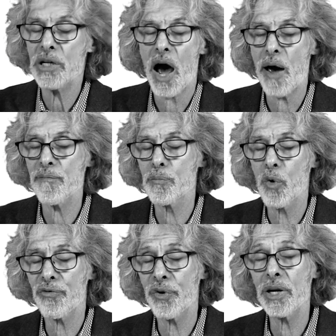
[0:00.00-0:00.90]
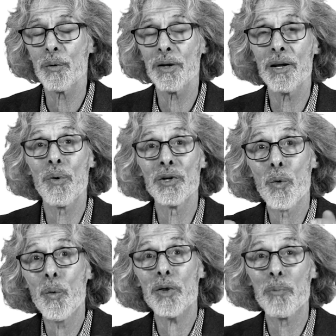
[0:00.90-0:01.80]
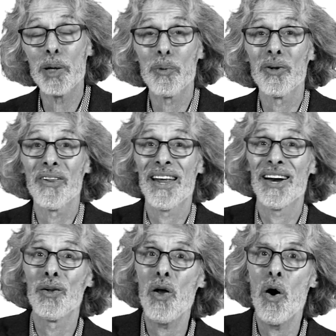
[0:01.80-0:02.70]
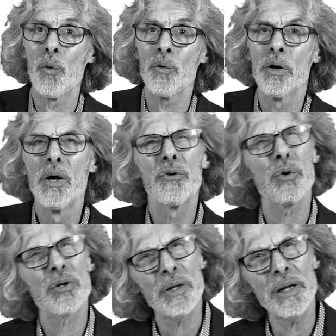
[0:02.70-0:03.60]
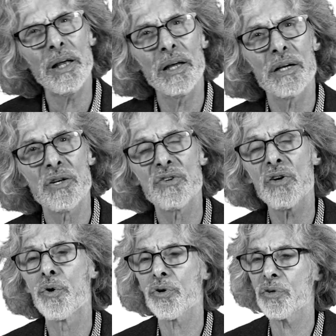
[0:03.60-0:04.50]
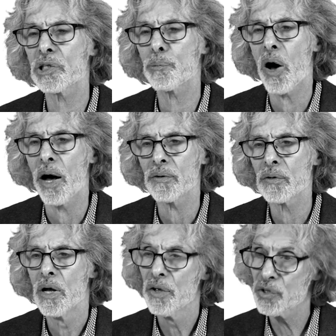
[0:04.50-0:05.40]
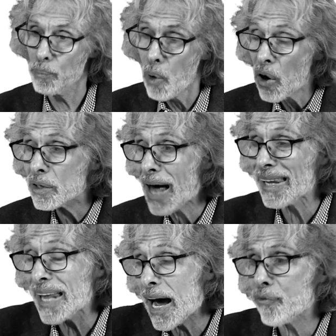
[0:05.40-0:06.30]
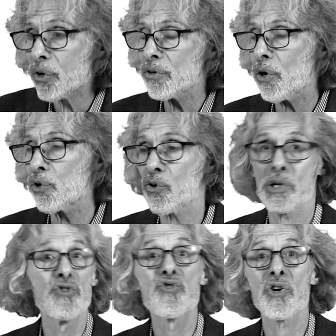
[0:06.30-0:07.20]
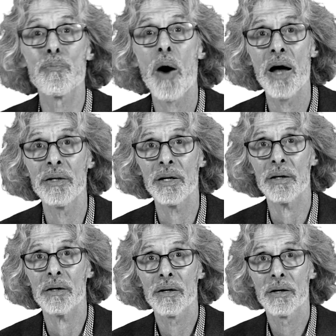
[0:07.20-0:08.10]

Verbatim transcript: times more frequently when you're with people than alone. So it's clearly it's a social response. So part of that laughter and social response is just bonding.